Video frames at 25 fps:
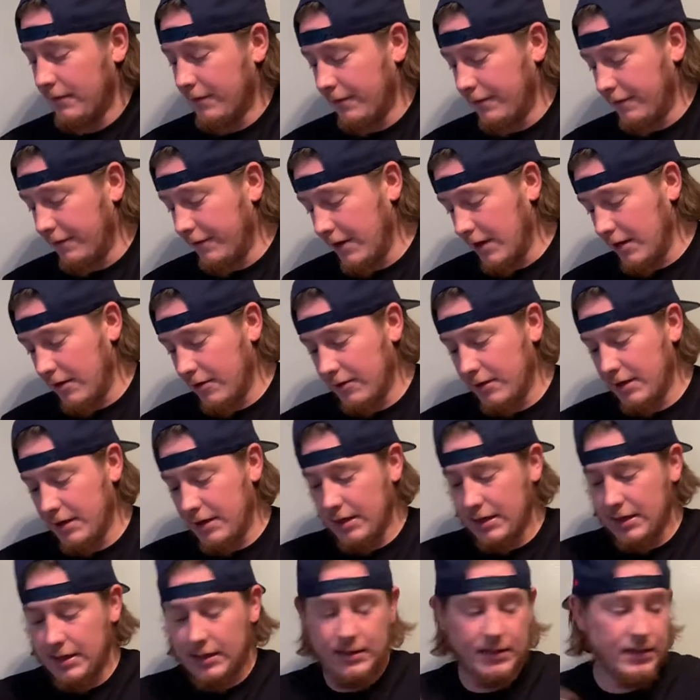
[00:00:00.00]

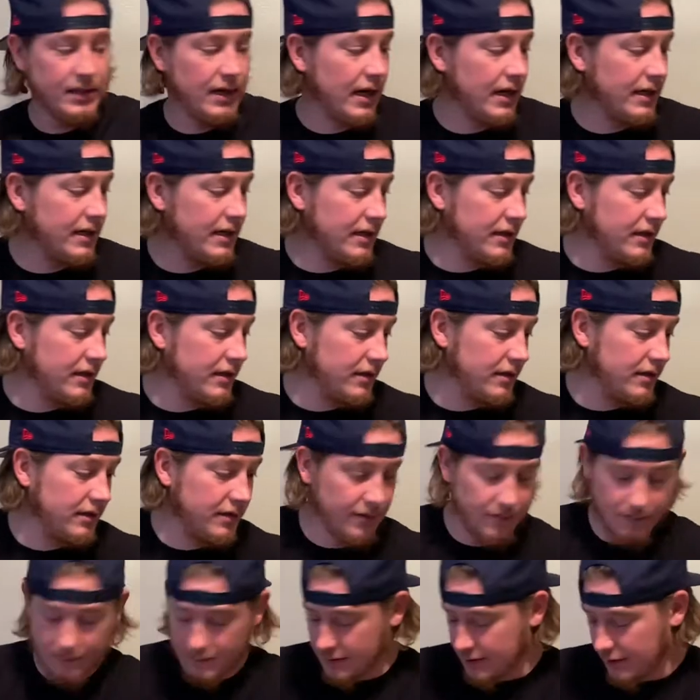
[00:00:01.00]
very excited
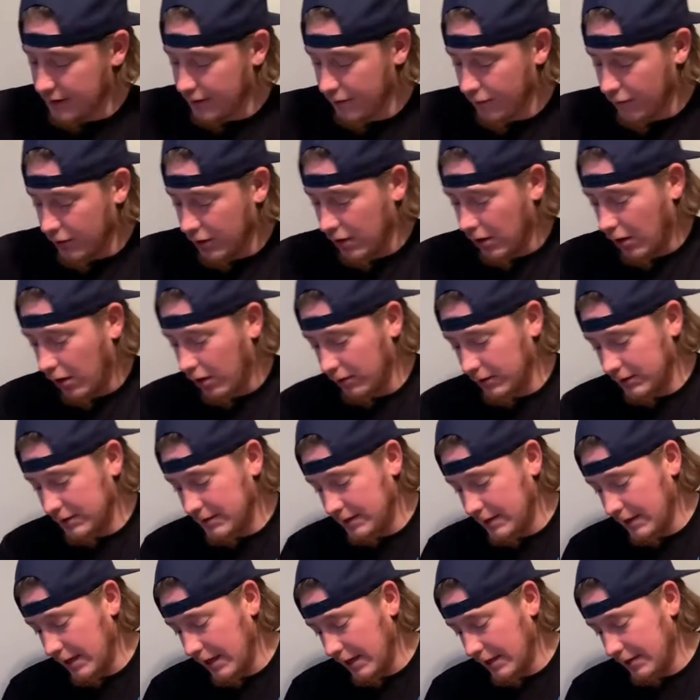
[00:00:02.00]
to see what Ollie's
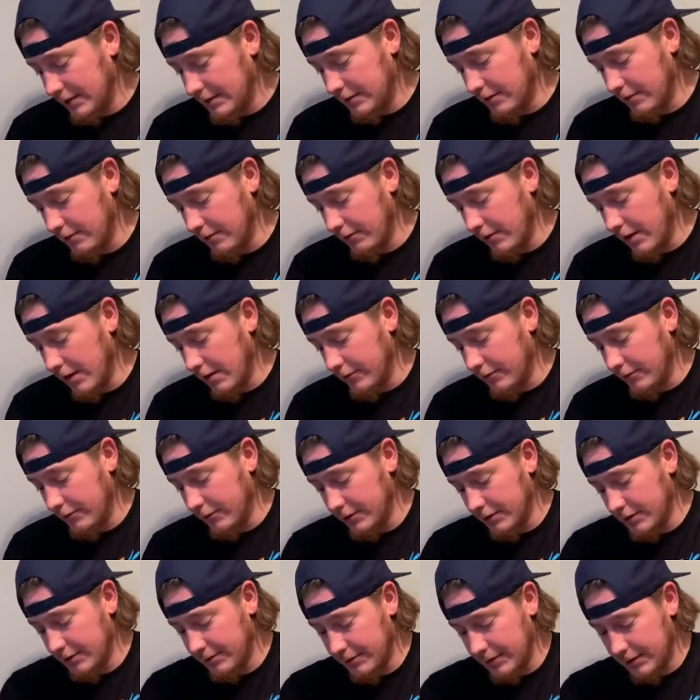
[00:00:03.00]
has around
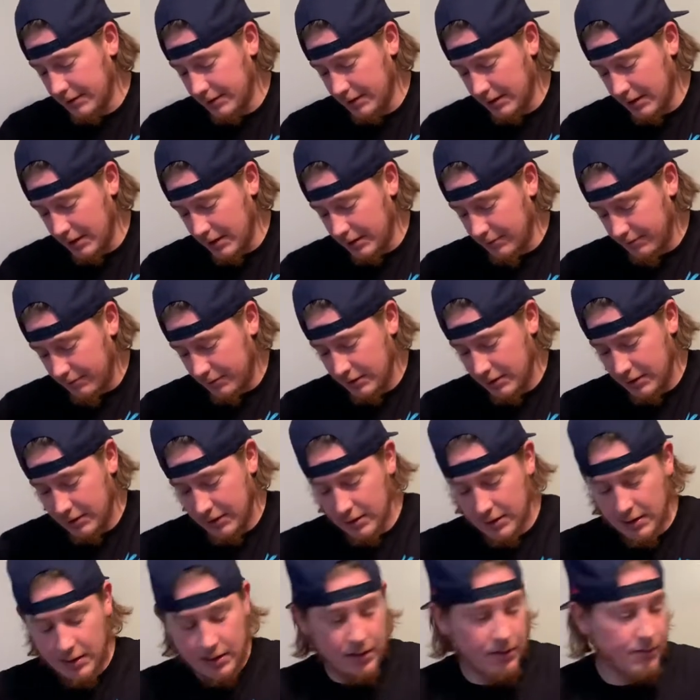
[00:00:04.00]
Christmas time
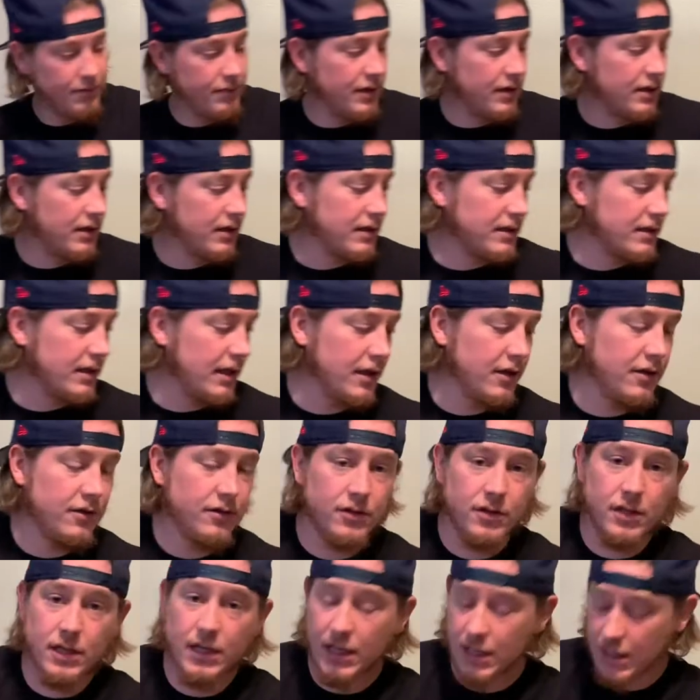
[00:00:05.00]
because they
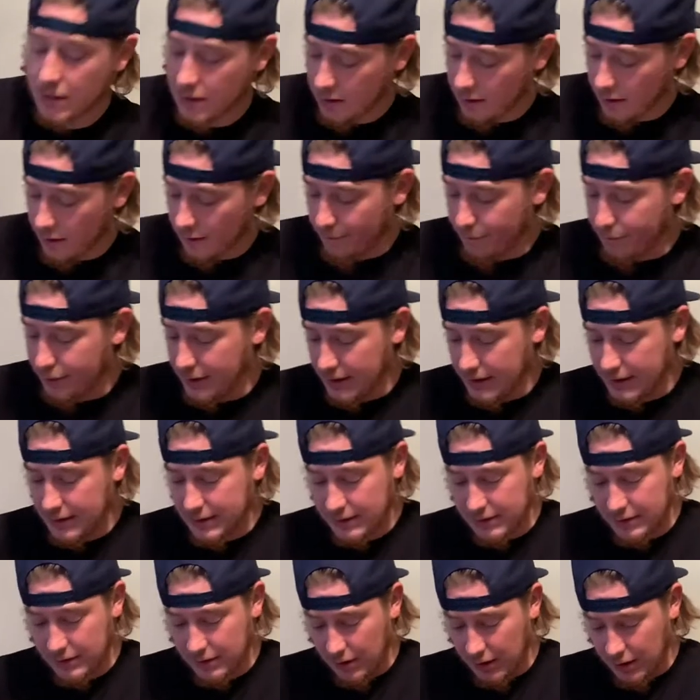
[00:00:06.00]
usually get a big
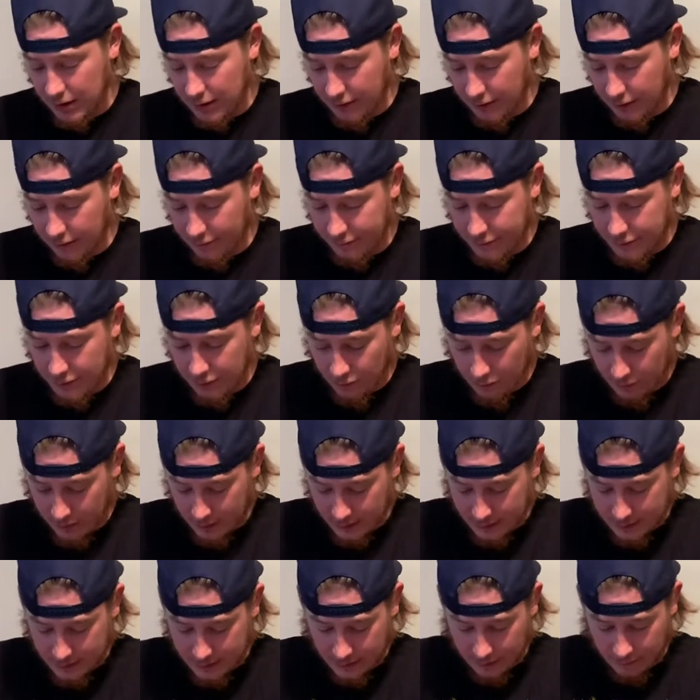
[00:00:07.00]
stock of
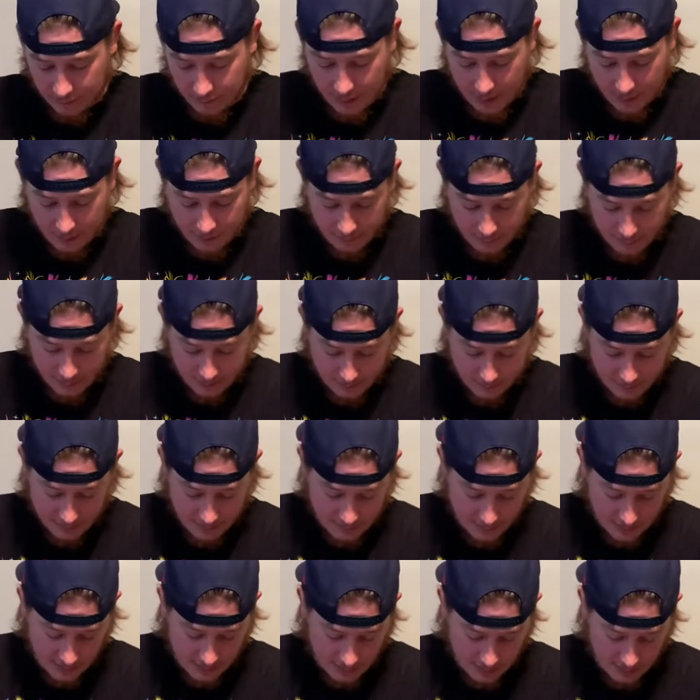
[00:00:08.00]
toys around Christmas
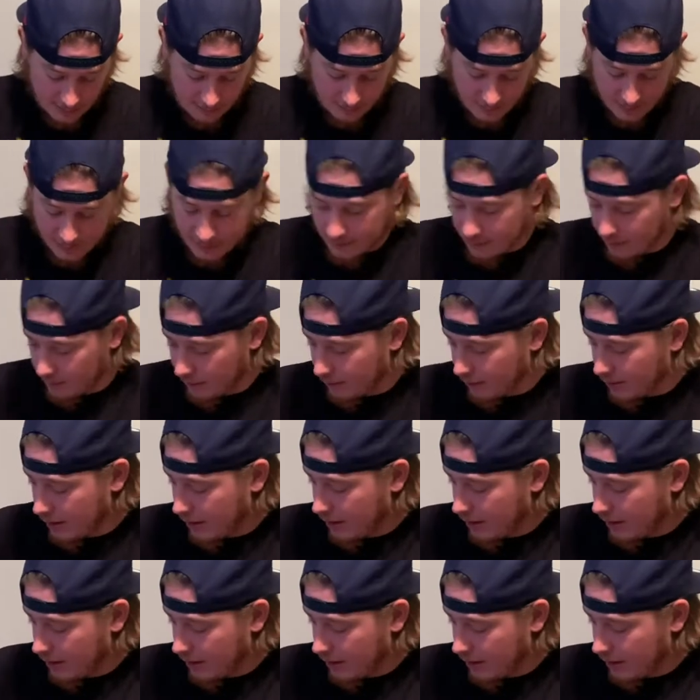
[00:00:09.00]
time. So